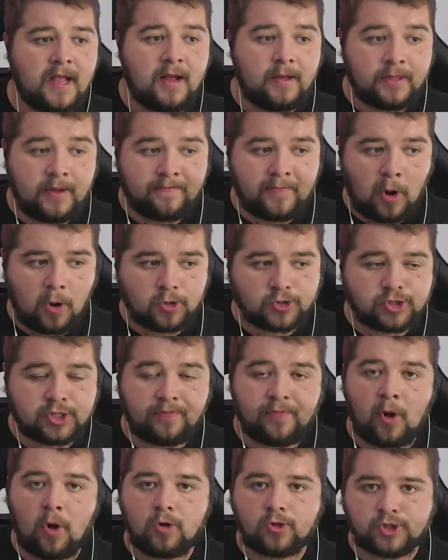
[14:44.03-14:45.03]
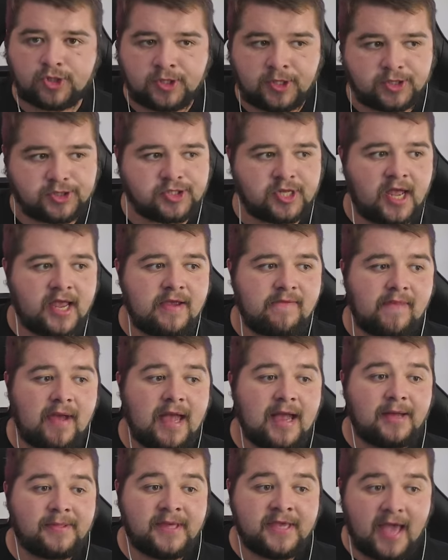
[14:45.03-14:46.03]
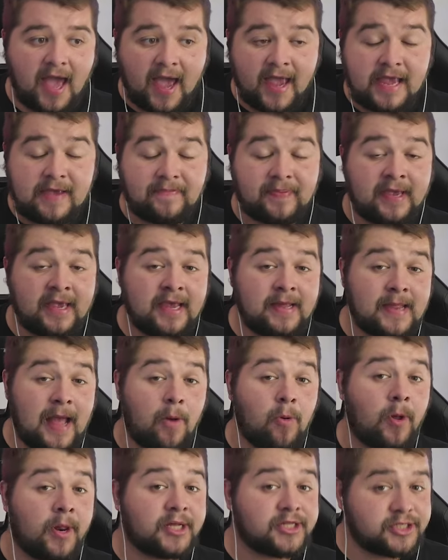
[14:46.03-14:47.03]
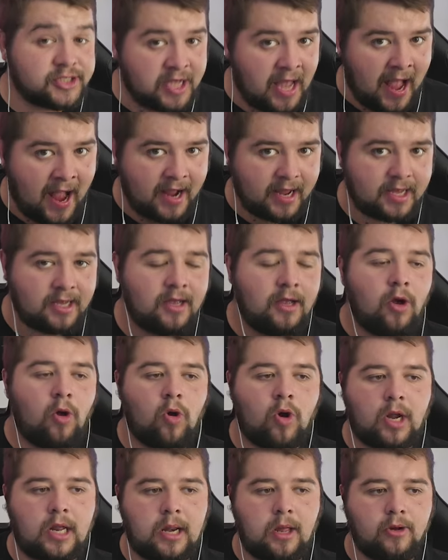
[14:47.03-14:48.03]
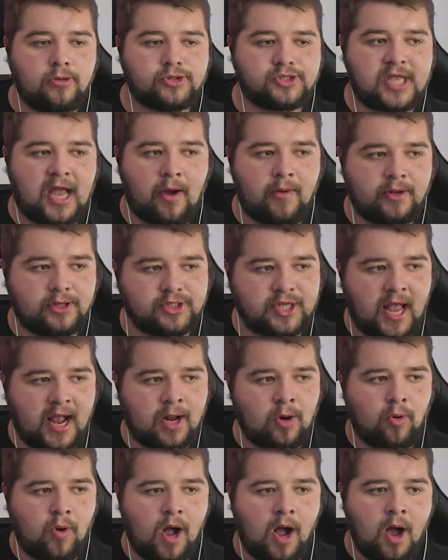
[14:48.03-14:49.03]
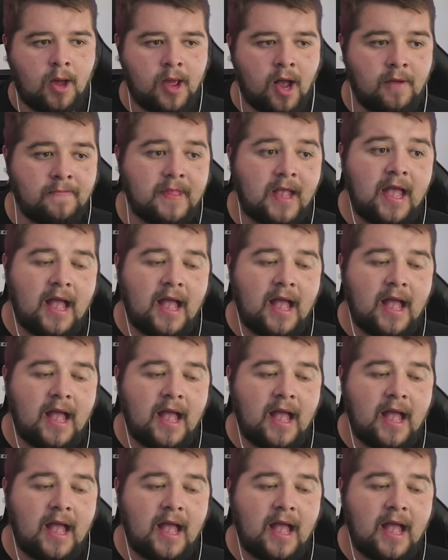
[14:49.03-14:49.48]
The box-to-box, the same. The AP now on attack on close down and tackle harder.